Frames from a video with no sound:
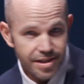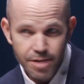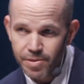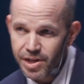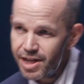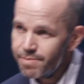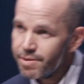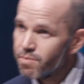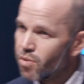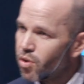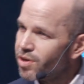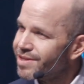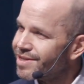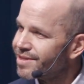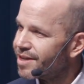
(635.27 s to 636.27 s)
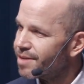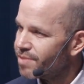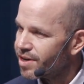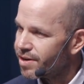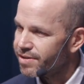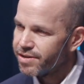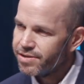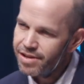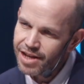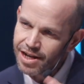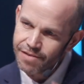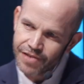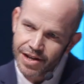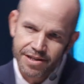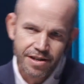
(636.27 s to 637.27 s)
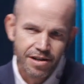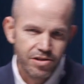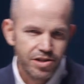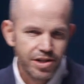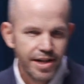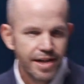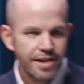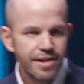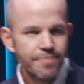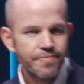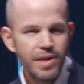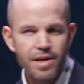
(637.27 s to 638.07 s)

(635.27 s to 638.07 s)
They're becoming more similar. There's a lot of heterogeneity.